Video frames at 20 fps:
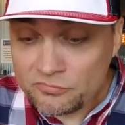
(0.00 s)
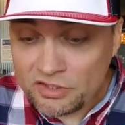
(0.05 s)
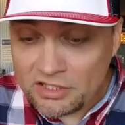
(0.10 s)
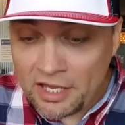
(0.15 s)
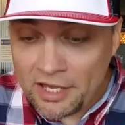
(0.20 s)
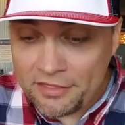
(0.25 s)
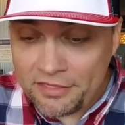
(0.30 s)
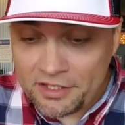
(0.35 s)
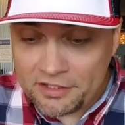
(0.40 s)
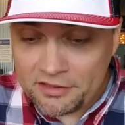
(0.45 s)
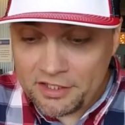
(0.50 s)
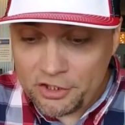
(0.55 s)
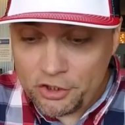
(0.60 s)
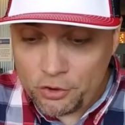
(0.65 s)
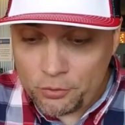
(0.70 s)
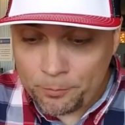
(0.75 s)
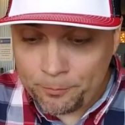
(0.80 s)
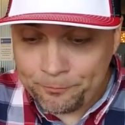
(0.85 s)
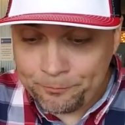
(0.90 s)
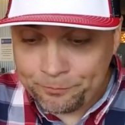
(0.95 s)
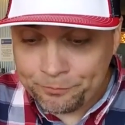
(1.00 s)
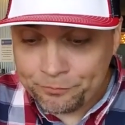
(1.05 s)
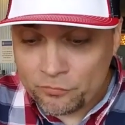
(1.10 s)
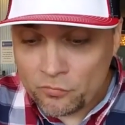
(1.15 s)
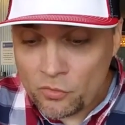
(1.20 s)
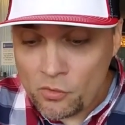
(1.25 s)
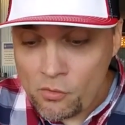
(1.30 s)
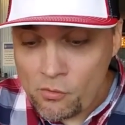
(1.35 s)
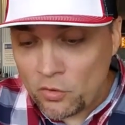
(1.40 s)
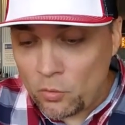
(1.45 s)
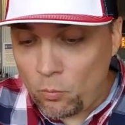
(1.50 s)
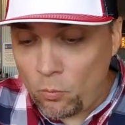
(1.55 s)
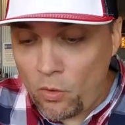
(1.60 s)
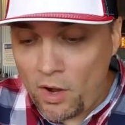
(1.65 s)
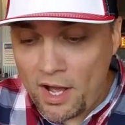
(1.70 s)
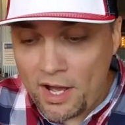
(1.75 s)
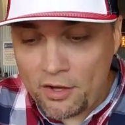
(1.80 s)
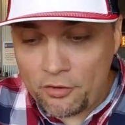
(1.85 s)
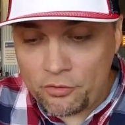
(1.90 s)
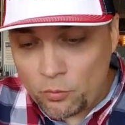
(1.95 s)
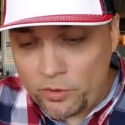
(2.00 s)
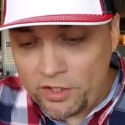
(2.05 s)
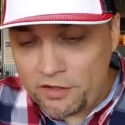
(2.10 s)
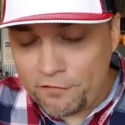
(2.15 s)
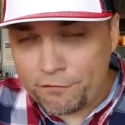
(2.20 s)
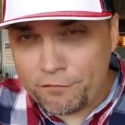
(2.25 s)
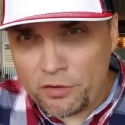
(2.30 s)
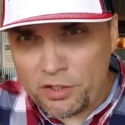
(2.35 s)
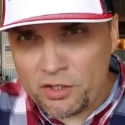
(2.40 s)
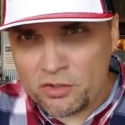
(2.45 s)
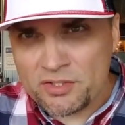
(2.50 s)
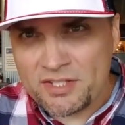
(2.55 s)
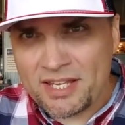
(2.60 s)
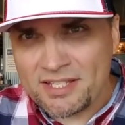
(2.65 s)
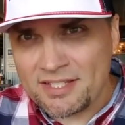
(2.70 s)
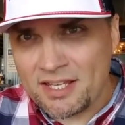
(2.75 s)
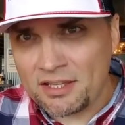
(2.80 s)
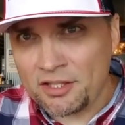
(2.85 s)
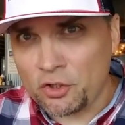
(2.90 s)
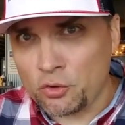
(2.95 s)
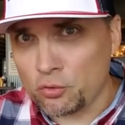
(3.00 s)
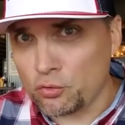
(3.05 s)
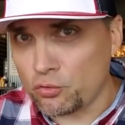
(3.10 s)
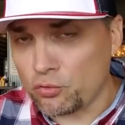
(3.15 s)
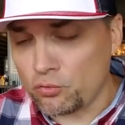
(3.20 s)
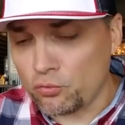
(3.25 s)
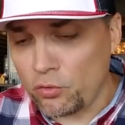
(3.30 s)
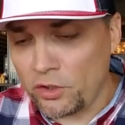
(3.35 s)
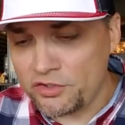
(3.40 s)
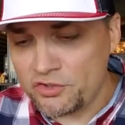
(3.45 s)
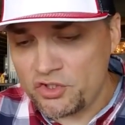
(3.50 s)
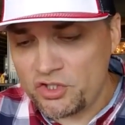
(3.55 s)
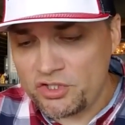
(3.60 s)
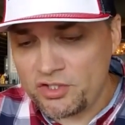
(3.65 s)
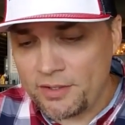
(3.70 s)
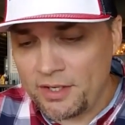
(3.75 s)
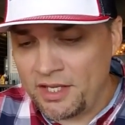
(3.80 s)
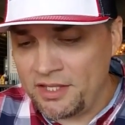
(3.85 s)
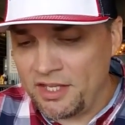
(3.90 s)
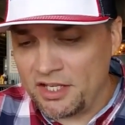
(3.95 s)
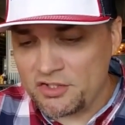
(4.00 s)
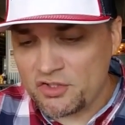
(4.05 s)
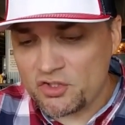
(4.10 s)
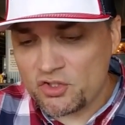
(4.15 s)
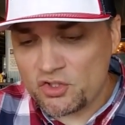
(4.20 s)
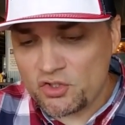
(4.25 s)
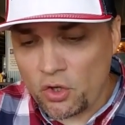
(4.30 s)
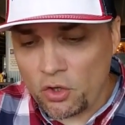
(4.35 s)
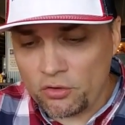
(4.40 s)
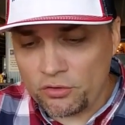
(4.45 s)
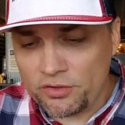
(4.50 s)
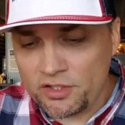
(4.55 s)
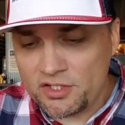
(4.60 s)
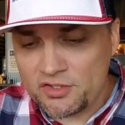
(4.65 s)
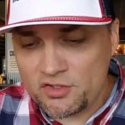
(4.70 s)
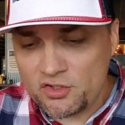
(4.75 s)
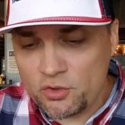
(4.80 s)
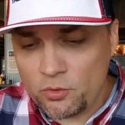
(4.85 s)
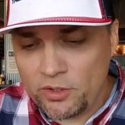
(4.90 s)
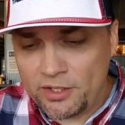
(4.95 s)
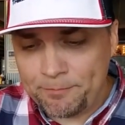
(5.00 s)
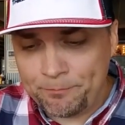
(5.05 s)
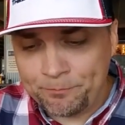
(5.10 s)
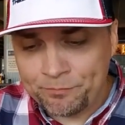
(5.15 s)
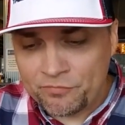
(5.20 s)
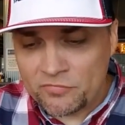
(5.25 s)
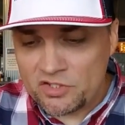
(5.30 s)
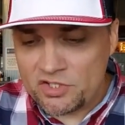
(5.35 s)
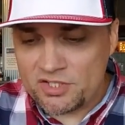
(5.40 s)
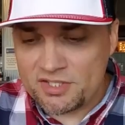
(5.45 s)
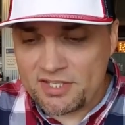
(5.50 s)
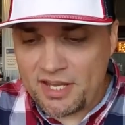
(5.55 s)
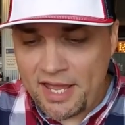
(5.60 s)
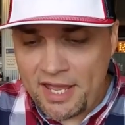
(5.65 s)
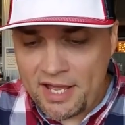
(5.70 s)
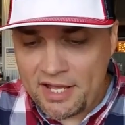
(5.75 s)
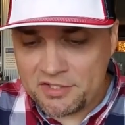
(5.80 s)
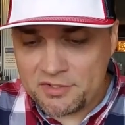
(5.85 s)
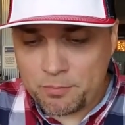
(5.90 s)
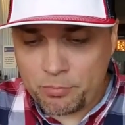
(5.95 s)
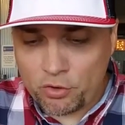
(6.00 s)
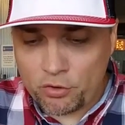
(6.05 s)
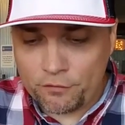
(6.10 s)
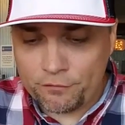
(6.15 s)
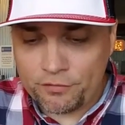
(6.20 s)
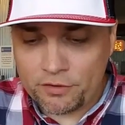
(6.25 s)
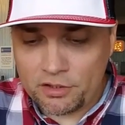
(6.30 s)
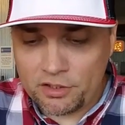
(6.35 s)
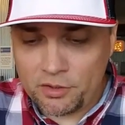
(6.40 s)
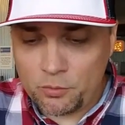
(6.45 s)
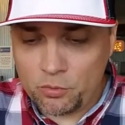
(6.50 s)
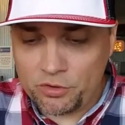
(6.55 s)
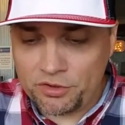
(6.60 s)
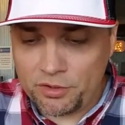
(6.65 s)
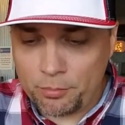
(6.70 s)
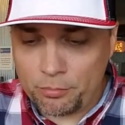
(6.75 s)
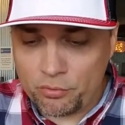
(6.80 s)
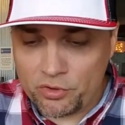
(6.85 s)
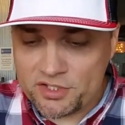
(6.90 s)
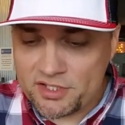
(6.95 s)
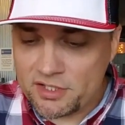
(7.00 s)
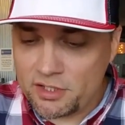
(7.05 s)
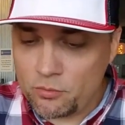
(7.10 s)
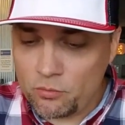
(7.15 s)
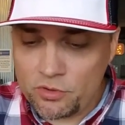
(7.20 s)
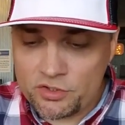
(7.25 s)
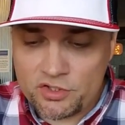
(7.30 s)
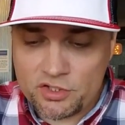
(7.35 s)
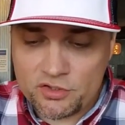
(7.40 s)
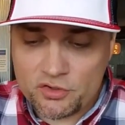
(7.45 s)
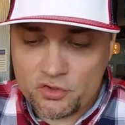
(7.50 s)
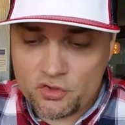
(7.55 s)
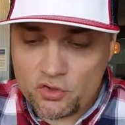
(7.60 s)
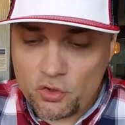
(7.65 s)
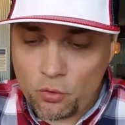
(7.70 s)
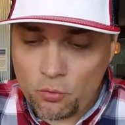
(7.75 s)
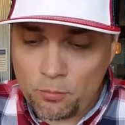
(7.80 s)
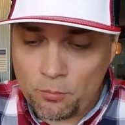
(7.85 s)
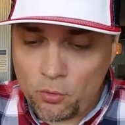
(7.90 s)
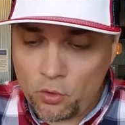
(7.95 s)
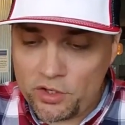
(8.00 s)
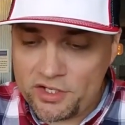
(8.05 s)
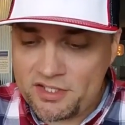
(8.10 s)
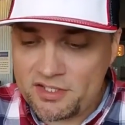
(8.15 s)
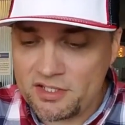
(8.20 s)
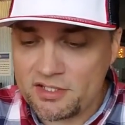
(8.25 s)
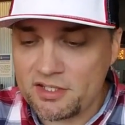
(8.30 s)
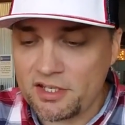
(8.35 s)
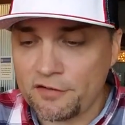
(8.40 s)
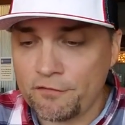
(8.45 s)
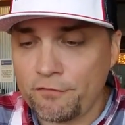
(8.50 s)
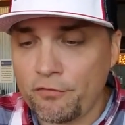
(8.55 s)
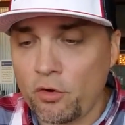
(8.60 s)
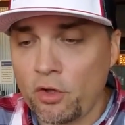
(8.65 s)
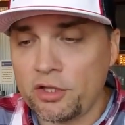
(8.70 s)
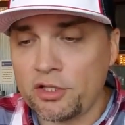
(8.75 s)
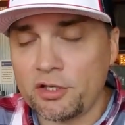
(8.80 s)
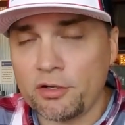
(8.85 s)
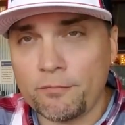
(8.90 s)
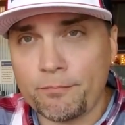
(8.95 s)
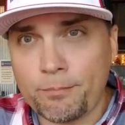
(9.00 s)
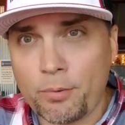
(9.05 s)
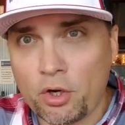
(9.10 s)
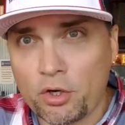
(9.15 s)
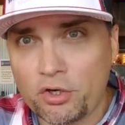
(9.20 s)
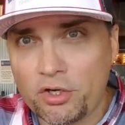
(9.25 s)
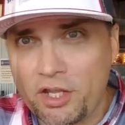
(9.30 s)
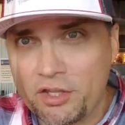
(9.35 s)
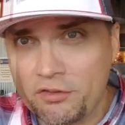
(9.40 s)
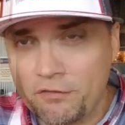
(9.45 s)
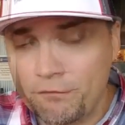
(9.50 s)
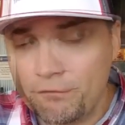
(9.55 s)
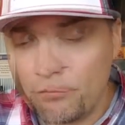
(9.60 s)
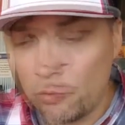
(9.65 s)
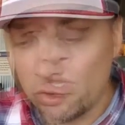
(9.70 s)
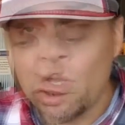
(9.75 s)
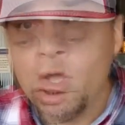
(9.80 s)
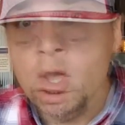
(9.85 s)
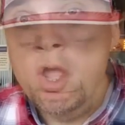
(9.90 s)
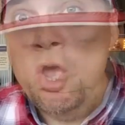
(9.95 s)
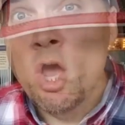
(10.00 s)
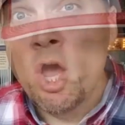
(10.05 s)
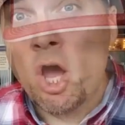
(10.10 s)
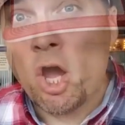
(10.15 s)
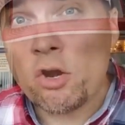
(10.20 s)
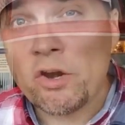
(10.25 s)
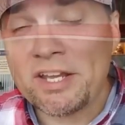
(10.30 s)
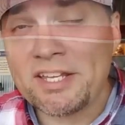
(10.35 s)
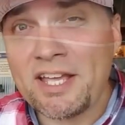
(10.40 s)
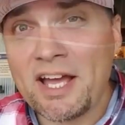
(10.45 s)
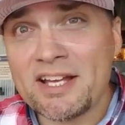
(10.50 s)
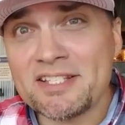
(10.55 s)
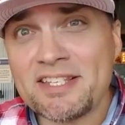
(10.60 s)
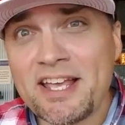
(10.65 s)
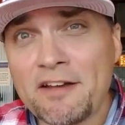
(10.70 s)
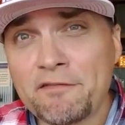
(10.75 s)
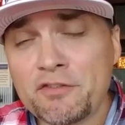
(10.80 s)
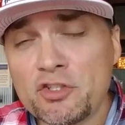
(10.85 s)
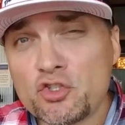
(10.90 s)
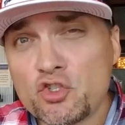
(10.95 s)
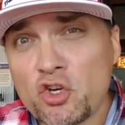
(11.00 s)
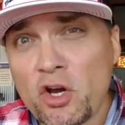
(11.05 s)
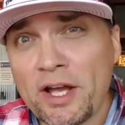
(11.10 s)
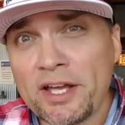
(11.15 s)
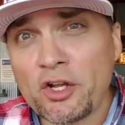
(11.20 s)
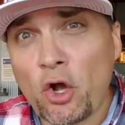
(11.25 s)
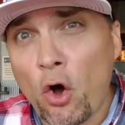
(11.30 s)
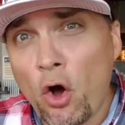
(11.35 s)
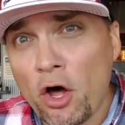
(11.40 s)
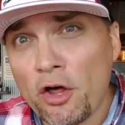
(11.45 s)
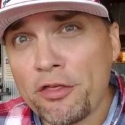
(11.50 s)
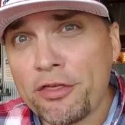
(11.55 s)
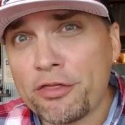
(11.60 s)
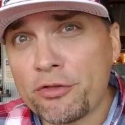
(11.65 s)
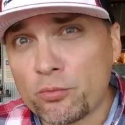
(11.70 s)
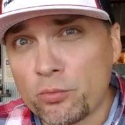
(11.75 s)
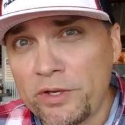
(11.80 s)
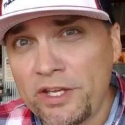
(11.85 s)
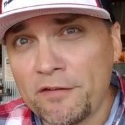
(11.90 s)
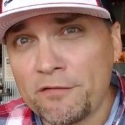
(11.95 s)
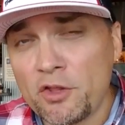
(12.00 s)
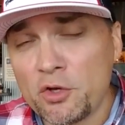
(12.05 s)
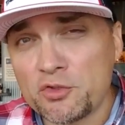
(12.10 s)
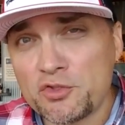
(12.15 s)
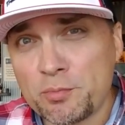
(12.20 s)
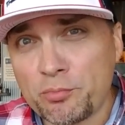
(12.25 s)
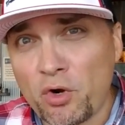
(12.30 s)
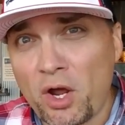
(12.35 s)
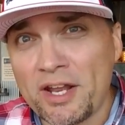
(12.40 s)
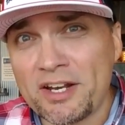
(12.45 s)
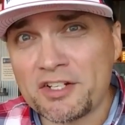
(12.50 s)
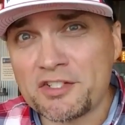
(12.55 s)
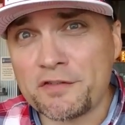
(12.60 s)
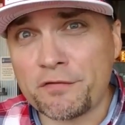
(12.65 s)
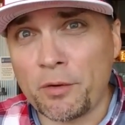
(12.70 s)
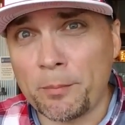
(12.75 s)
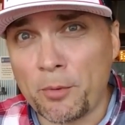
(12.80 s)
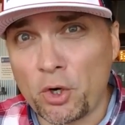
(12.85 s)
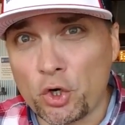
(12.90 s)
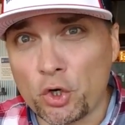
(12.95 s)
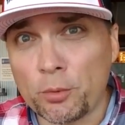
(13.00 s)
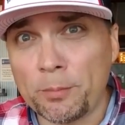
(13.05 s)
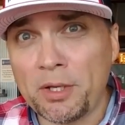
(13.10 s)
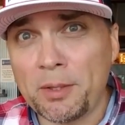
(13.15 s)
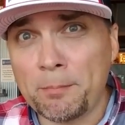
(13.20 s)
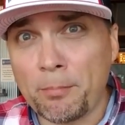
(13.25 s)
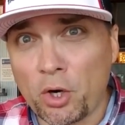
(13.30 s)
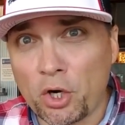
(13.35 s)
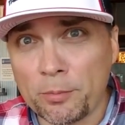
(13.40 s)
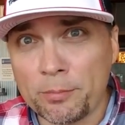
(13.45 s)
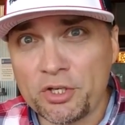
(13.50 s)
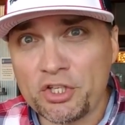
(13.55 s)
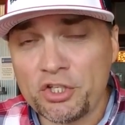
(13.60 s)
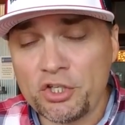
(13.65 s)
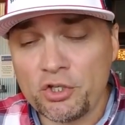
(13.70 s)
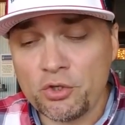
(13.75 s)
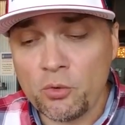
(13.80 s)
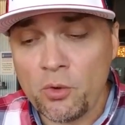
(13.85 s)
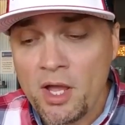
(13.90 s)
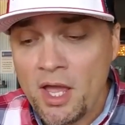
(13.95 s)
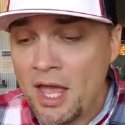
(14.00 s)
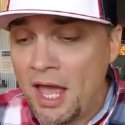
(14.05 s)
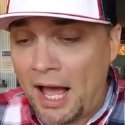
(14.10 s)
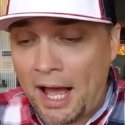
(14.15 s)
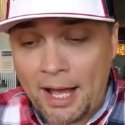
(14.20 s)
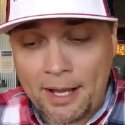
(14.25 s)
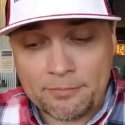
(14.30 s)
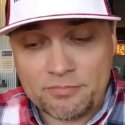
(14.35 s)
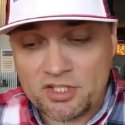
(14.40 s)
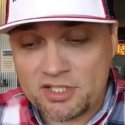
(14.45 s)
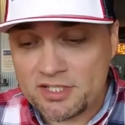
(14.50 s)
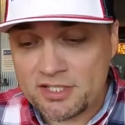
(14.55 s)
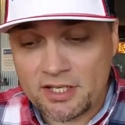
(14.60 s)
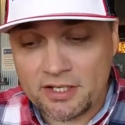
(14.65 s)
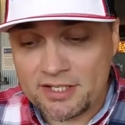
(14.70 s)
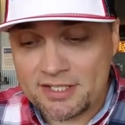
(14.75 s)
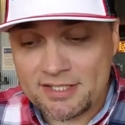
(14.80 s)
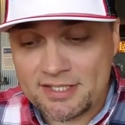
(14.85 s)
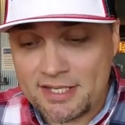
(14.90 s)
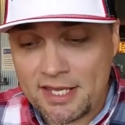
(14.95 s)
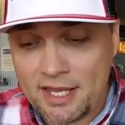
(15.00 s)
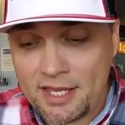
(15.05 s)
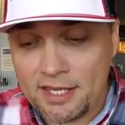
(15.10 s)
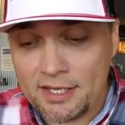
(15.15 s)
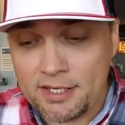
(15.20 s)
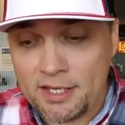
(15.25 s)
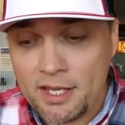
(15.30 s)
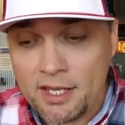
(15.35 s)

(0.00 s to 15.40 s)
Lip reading: I think they do. Wow, the way the Fritos has that little crunch and that saltness to it just adds perfectly with the brisket, which is so moist, it's like falling apart on the fork. All right, guys, after trying all three of those products from Urban Barbecue, I'm just gonna say